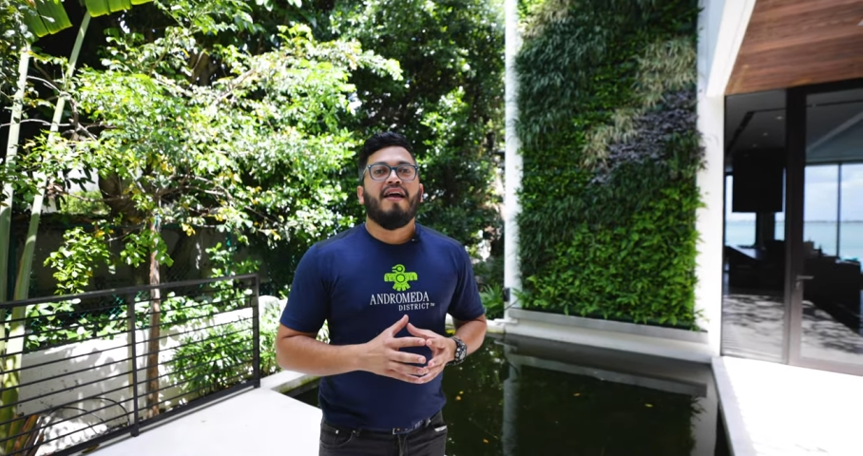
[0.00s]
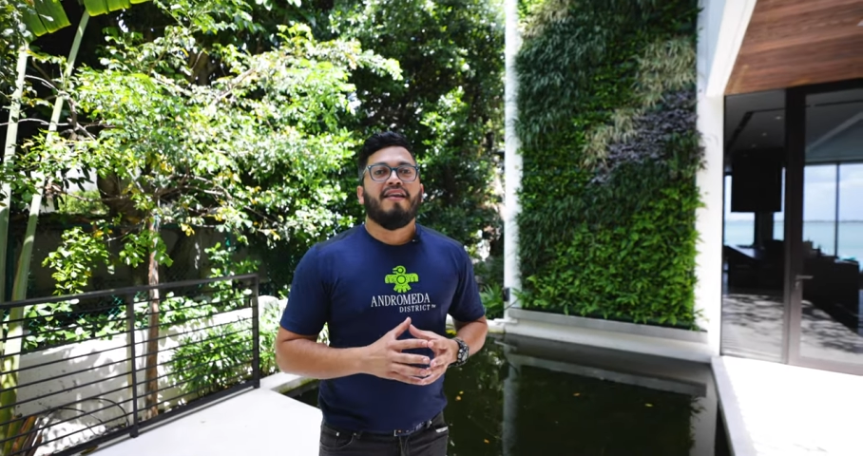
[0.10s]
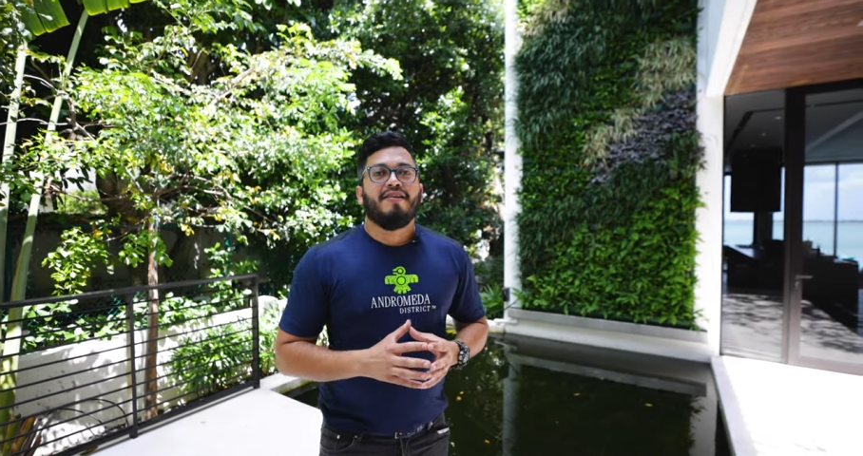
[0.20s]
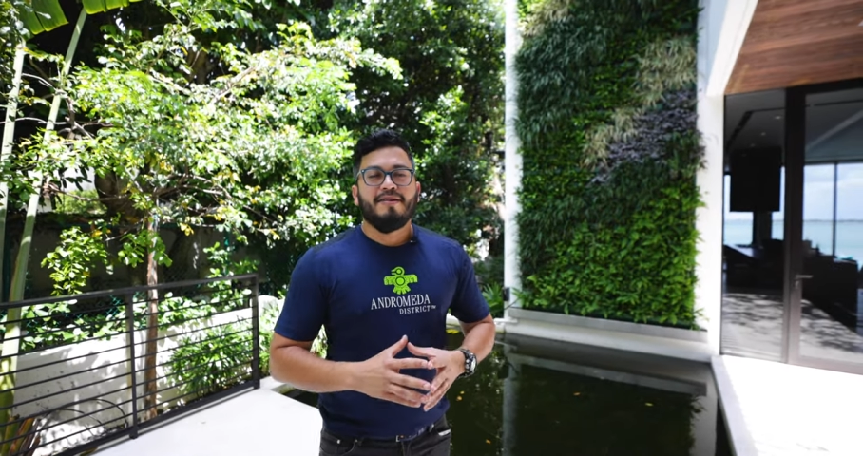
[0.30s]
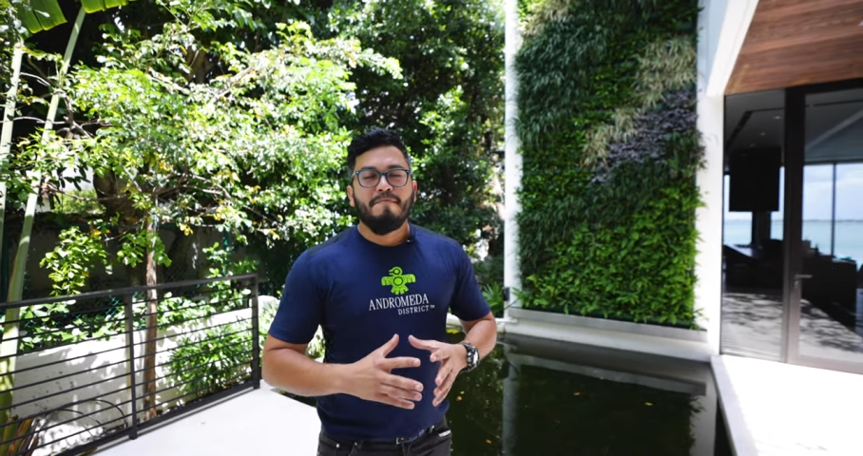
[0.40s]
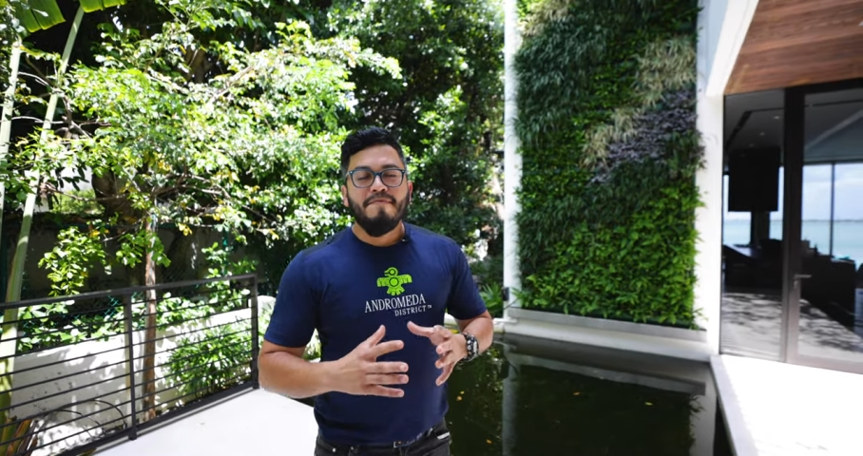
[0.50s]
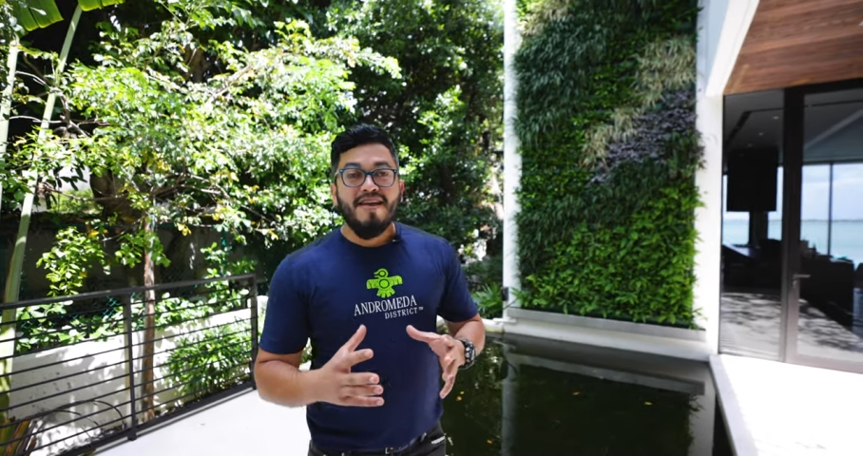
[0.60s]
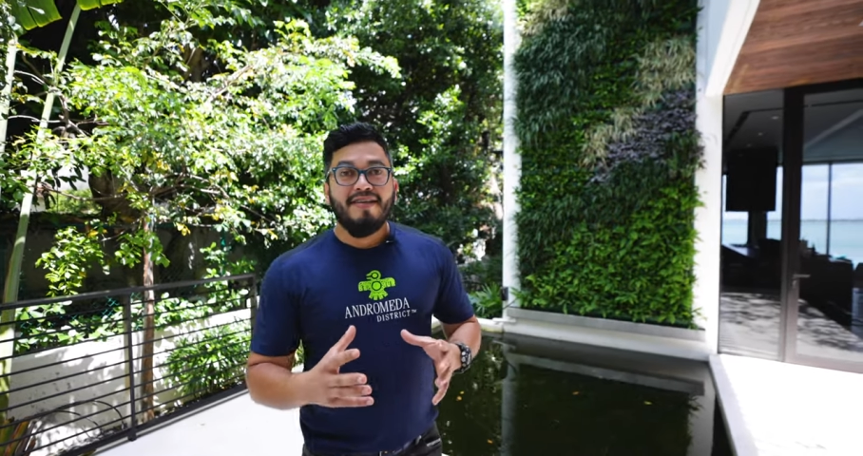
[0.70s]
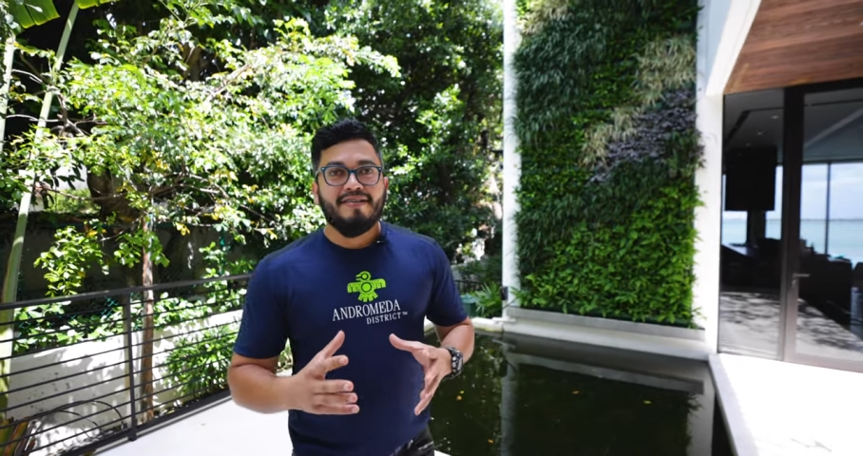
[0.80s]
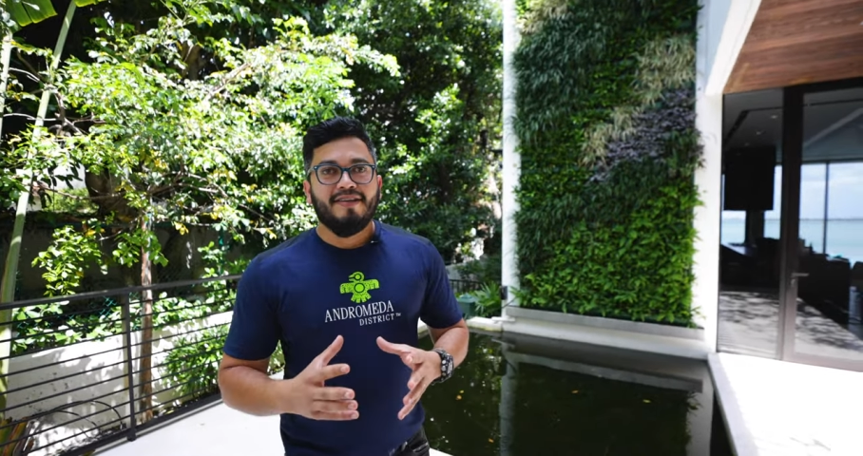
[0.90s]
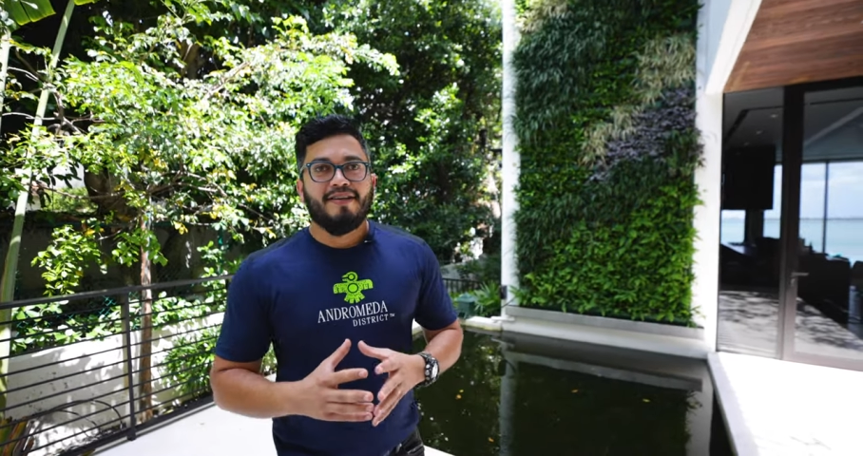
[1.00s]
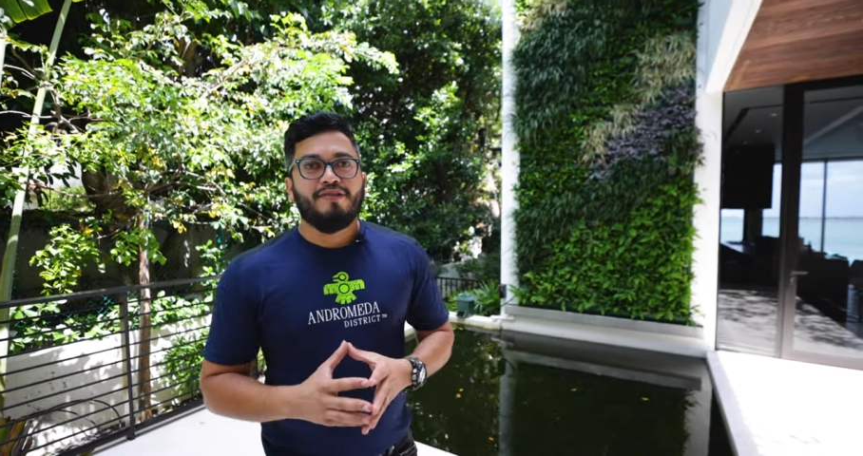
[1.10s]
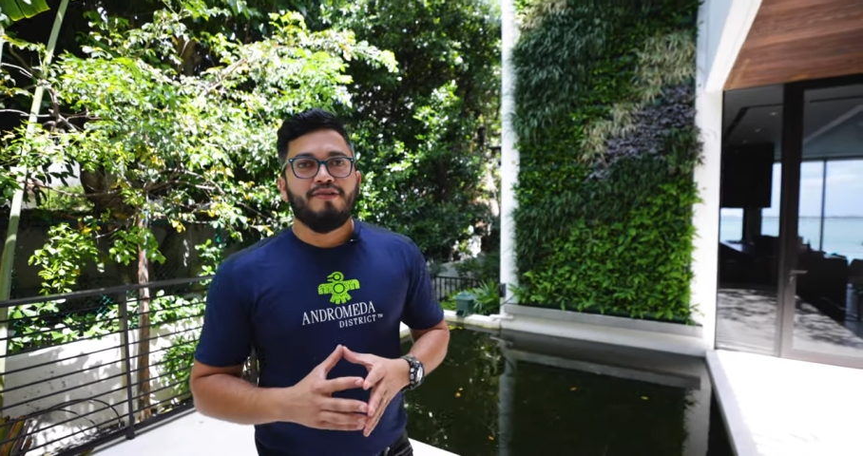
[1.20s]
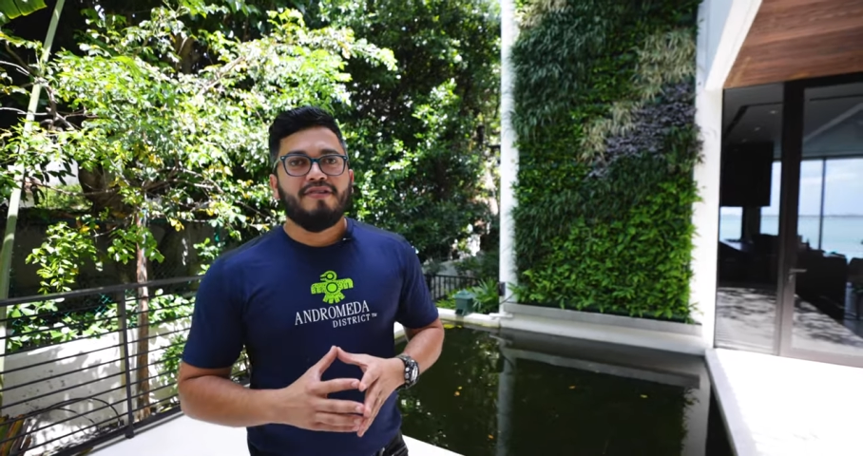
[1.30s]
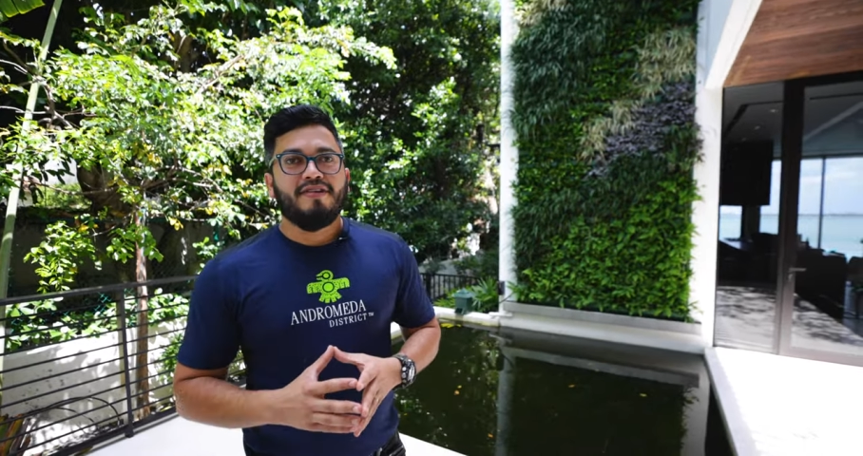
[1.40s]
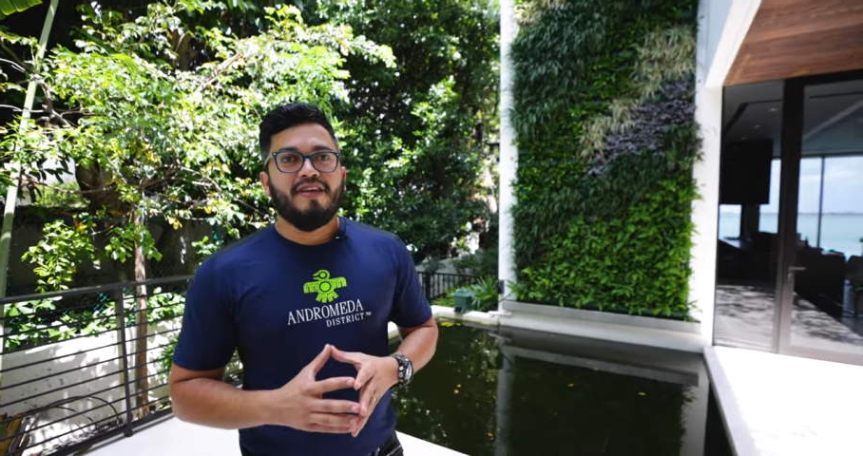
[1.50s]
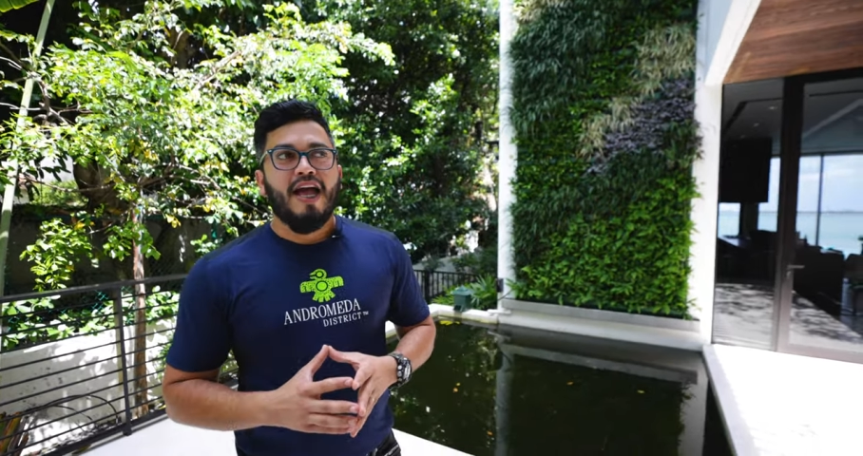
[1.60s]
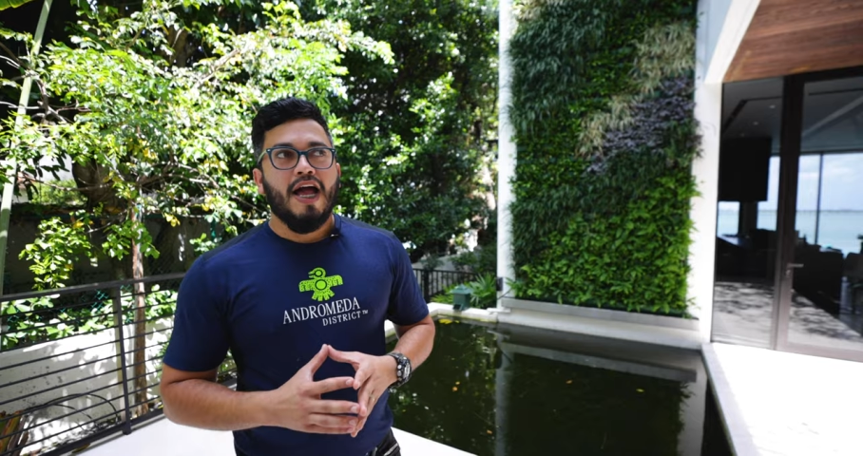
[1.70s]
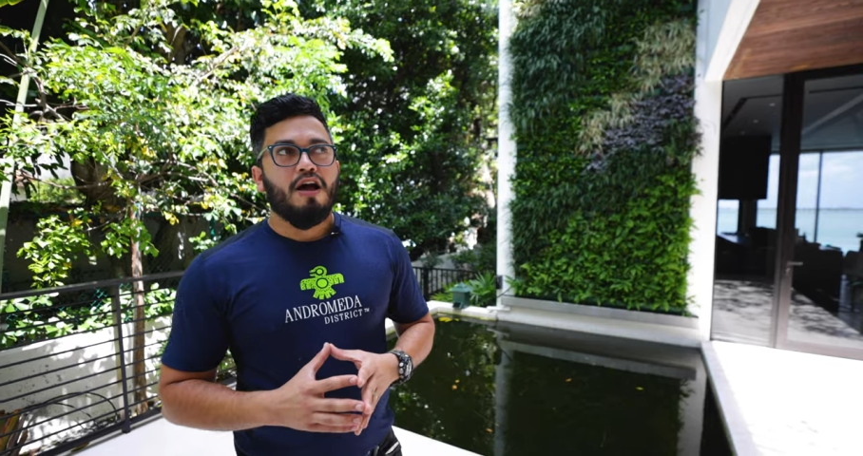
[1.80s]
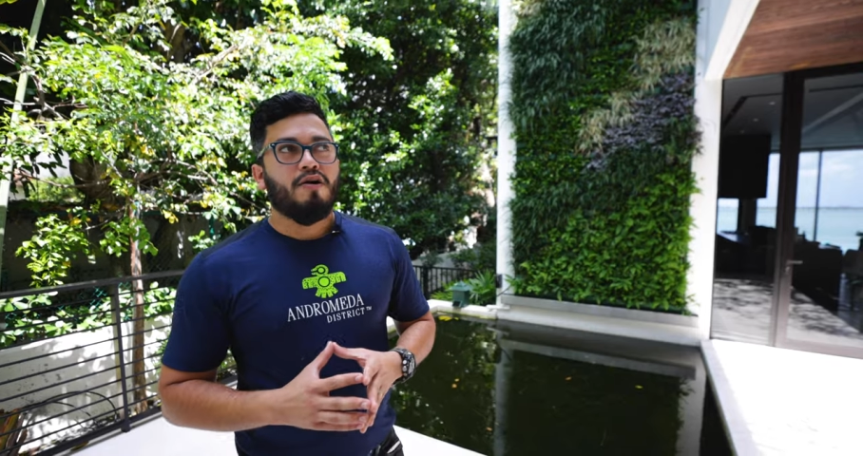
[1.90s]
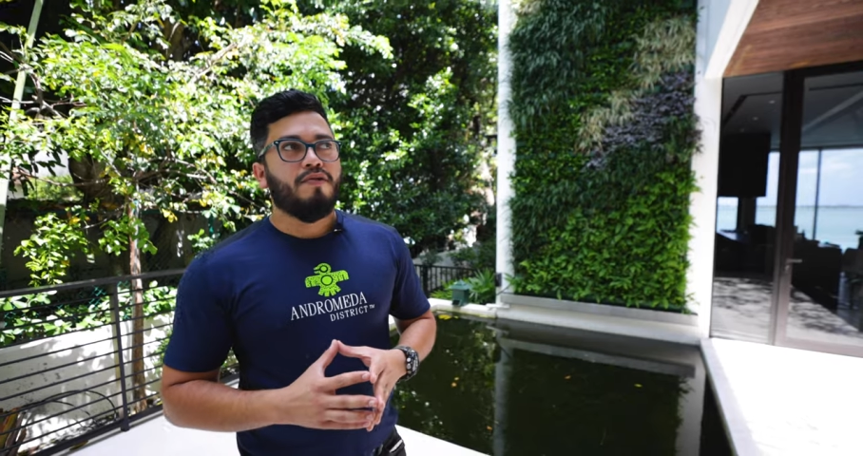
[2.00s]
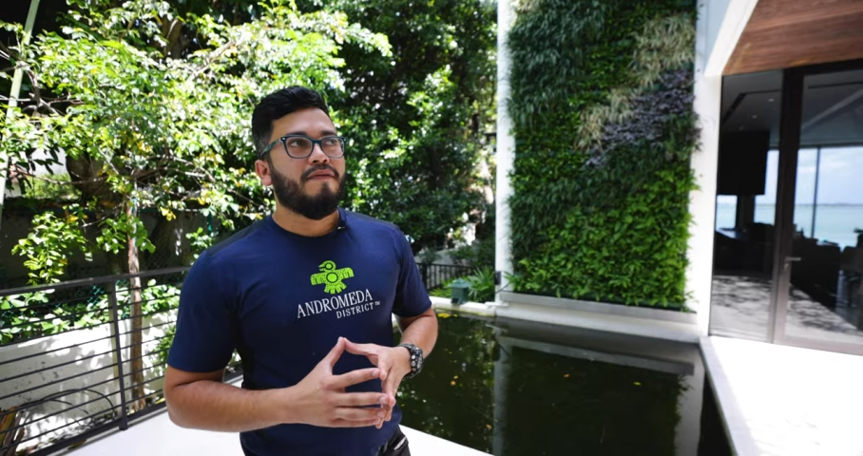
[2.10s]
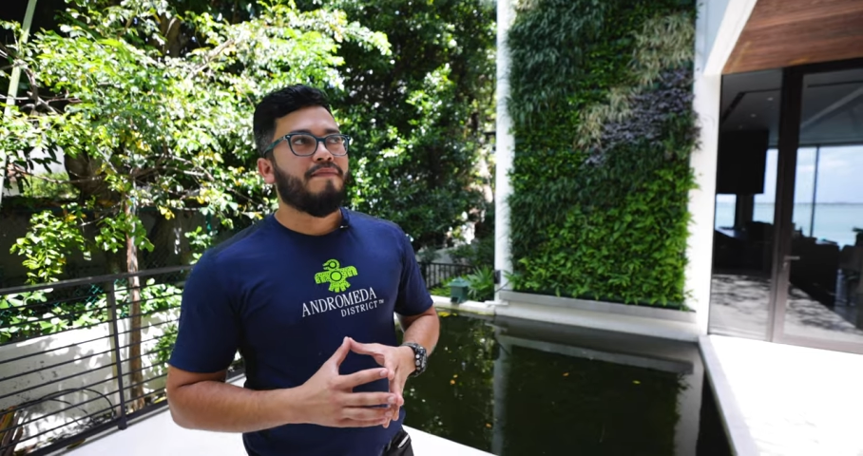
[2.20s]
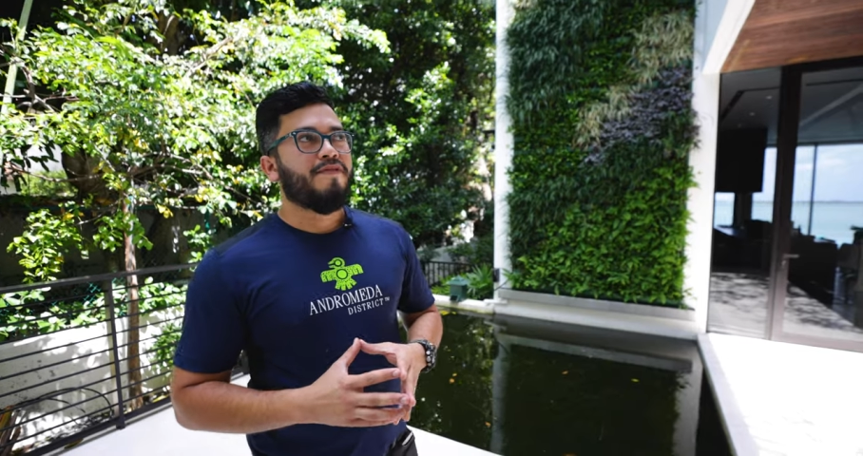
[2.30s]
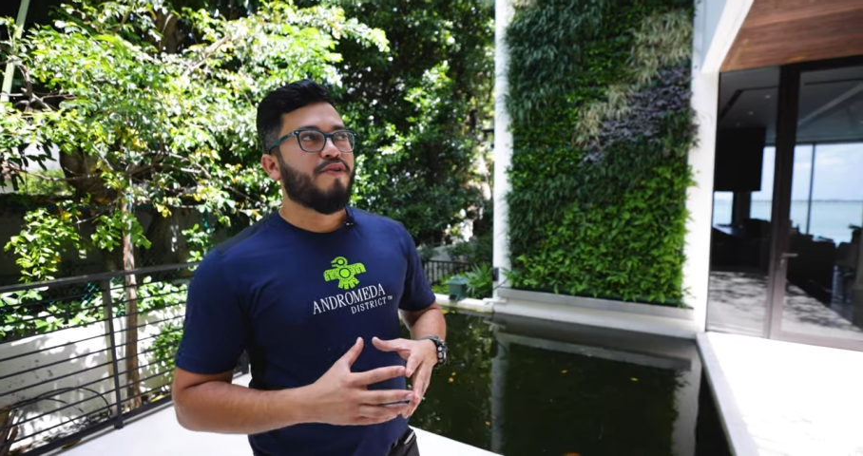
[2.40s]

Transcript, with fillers: and it's amazing to see how,